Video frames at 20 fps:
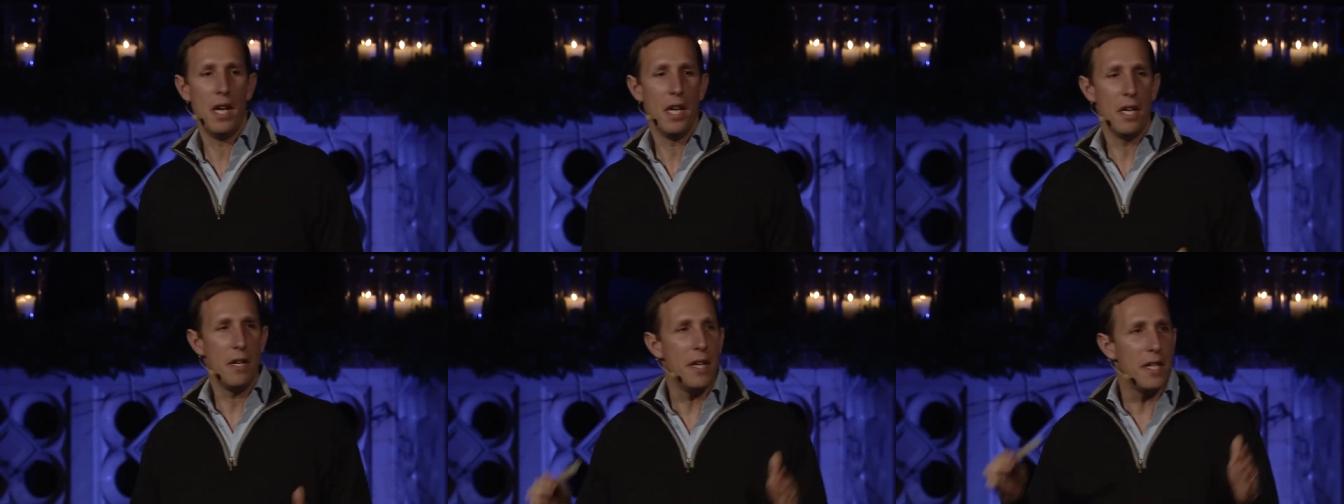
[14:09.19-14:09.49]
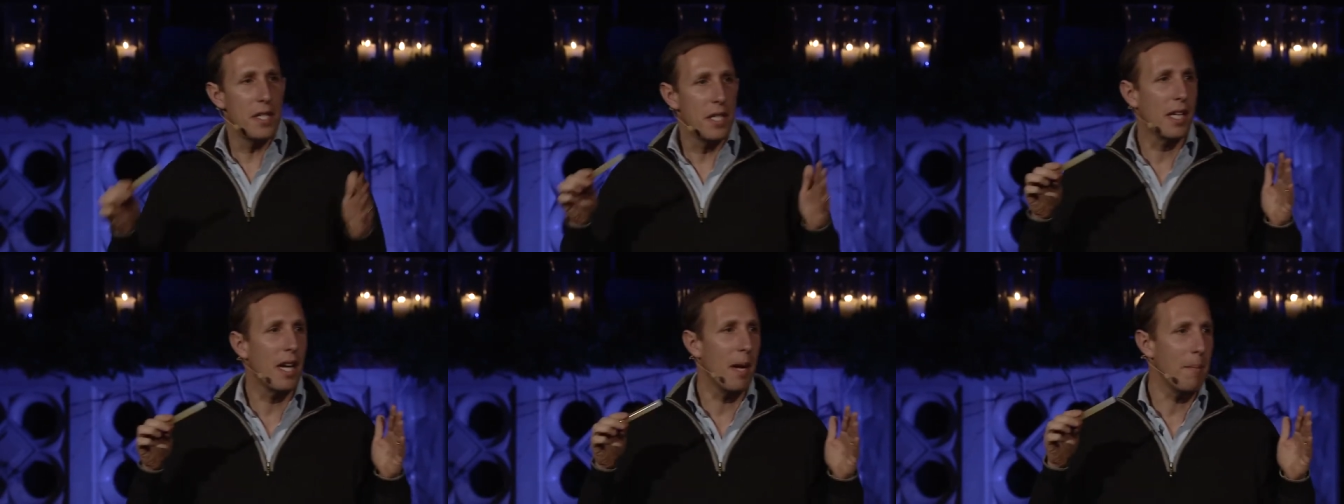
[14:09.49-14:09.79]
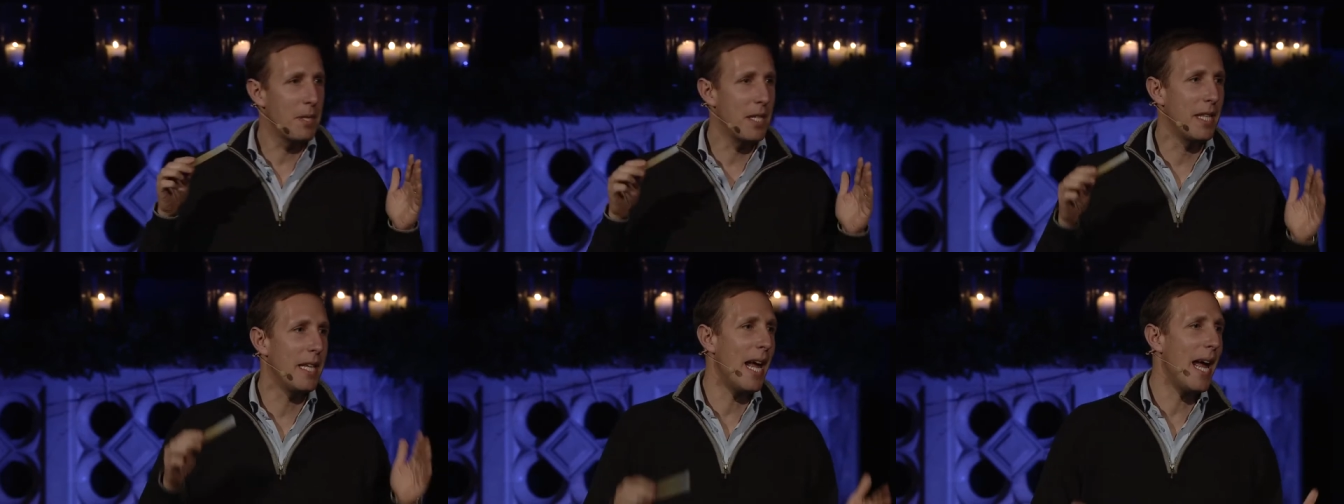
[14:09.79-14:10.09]
You need to
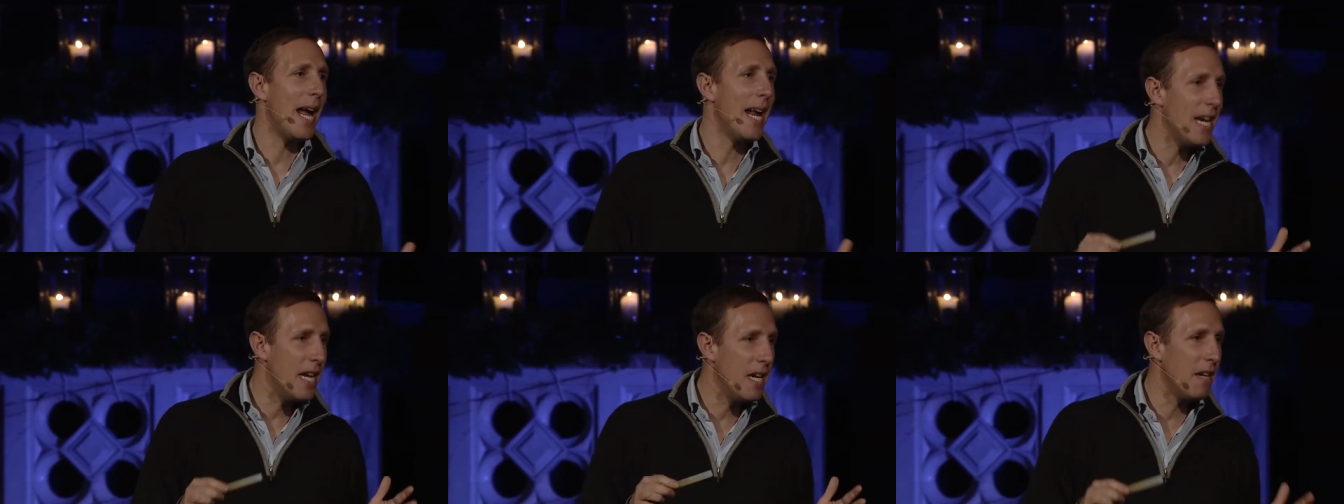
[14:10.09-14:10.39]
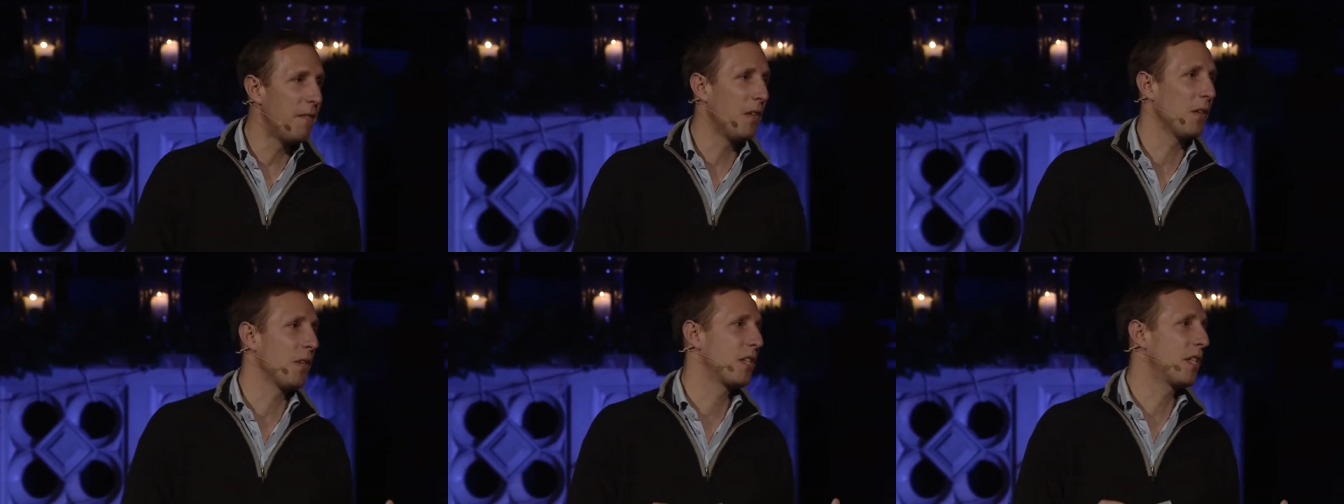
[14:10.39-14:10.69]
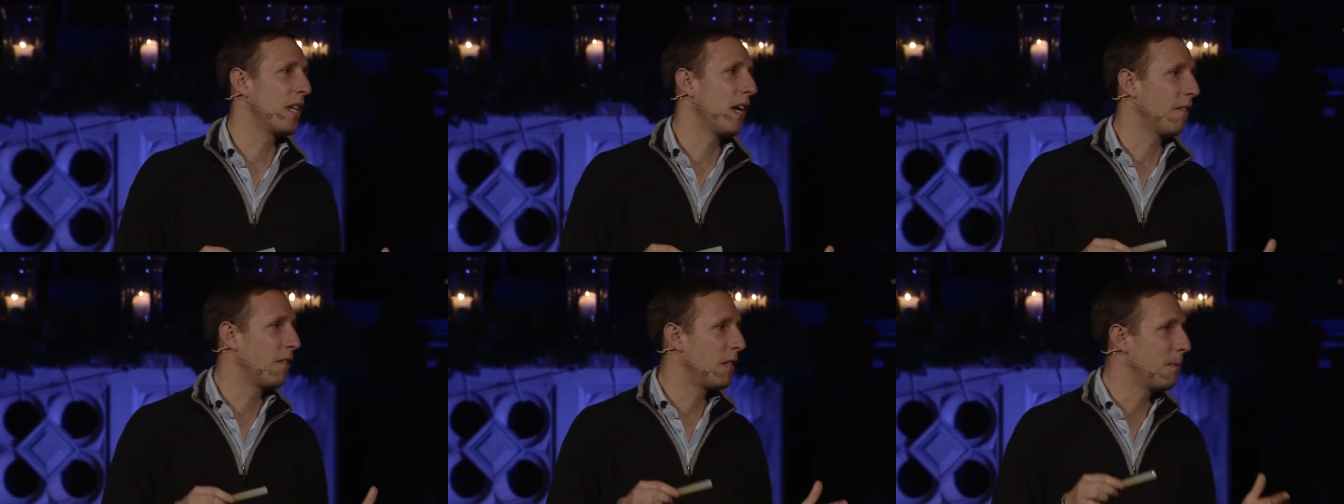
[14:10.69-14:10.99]
come to the end of
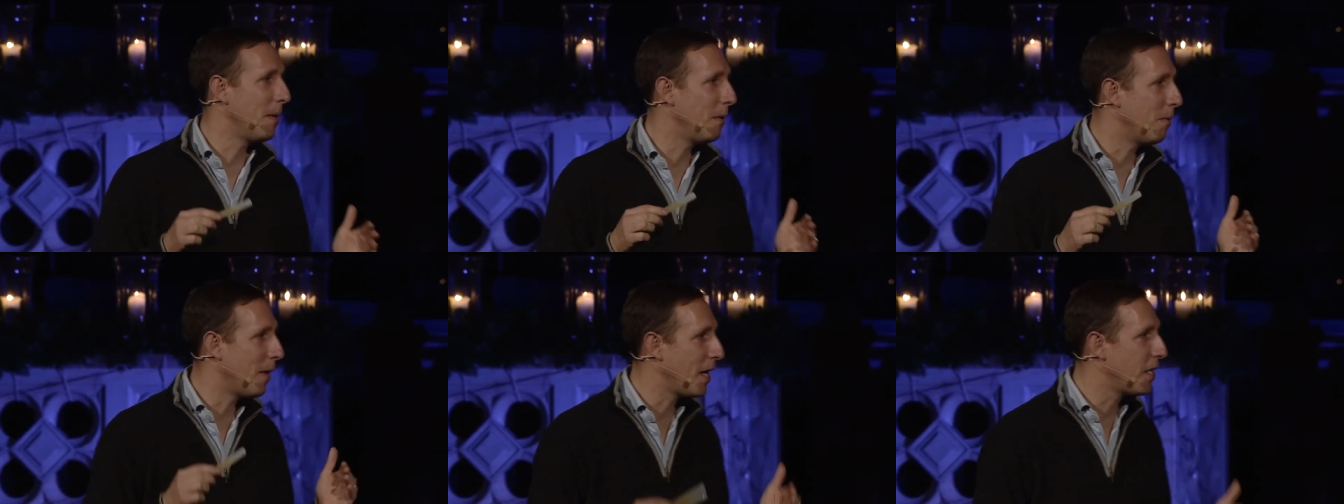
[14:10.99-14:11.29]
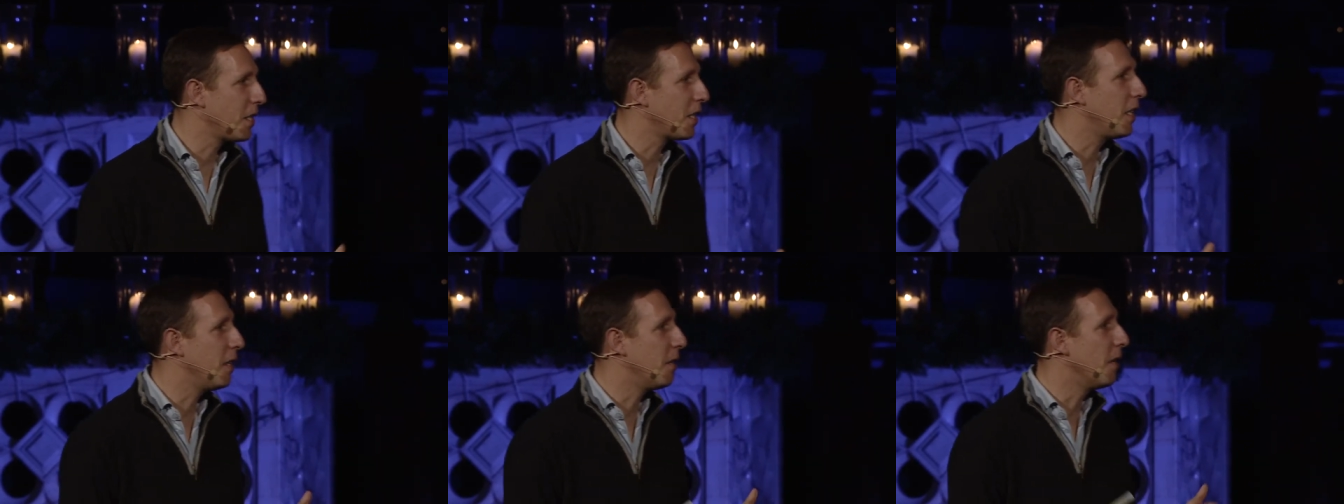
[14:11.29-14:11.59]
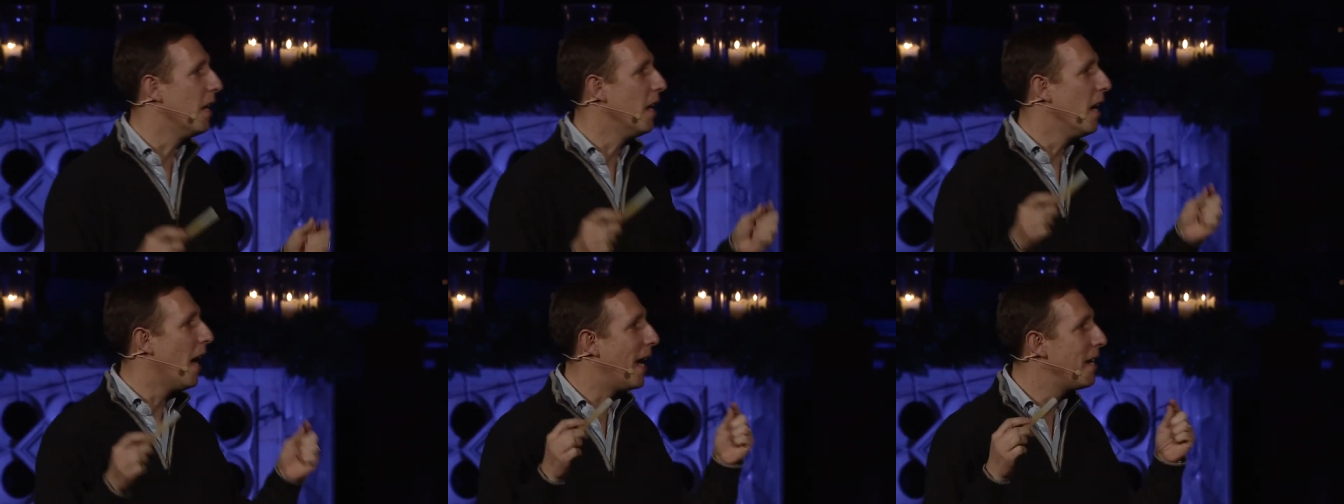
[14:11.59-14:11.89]
yourself to be rescued.
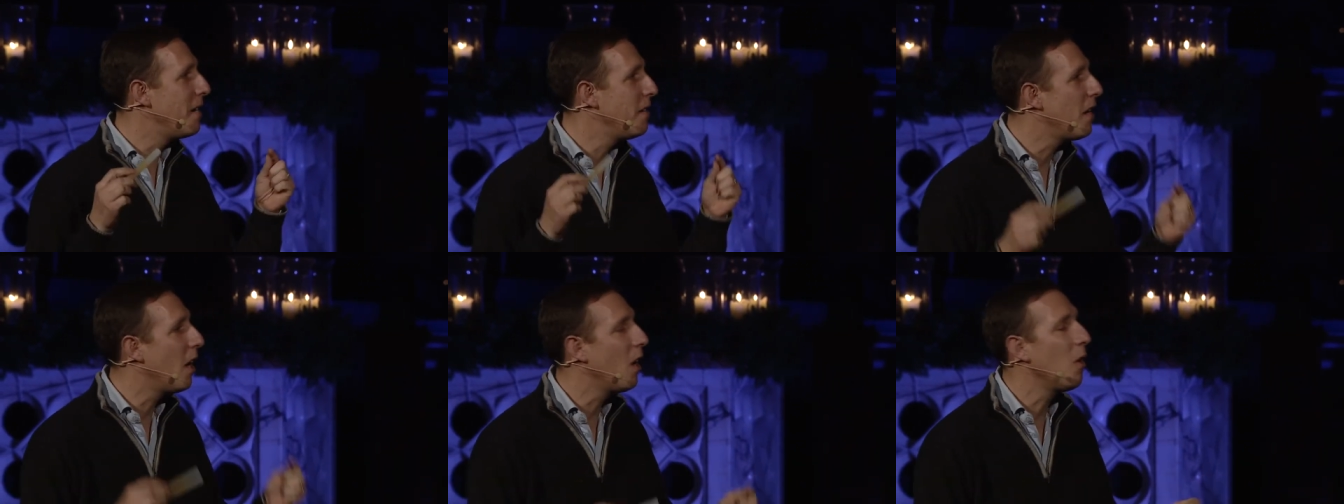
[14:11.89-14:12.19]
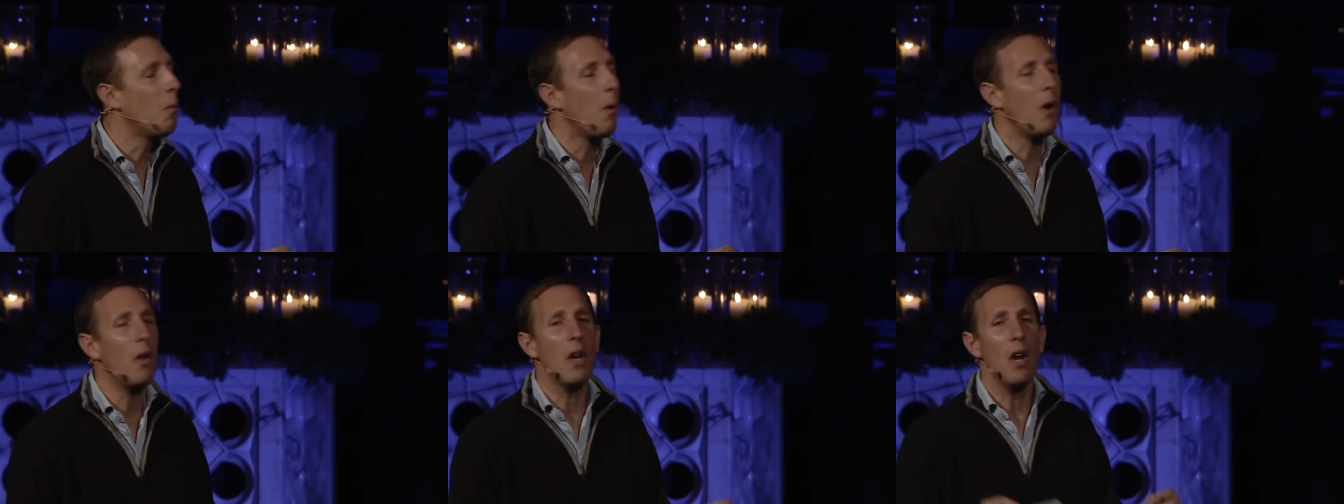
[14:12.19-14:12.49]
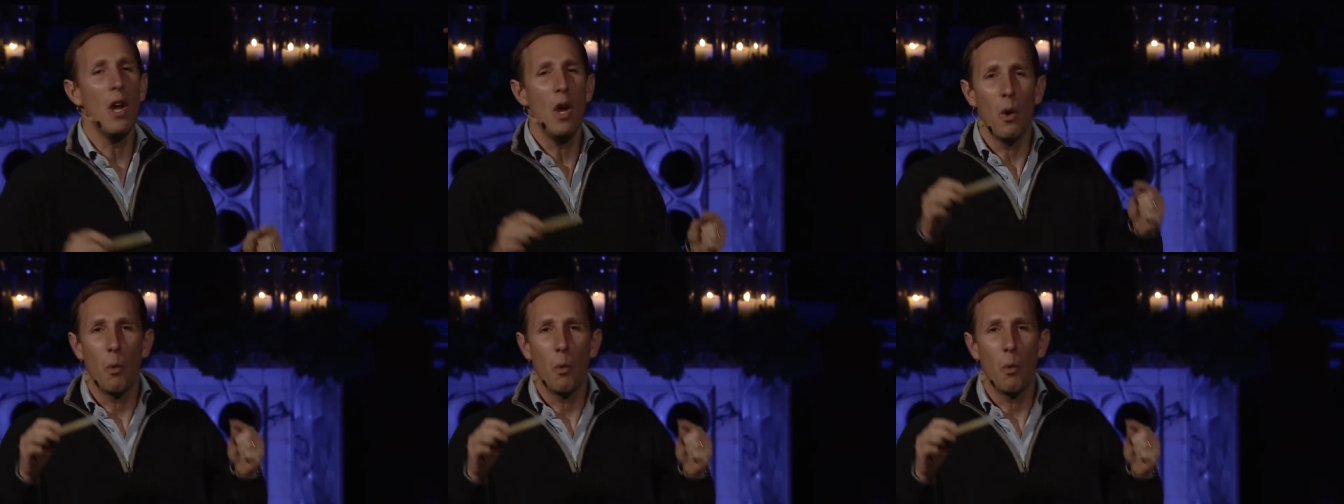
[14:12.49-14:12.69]
And you know what?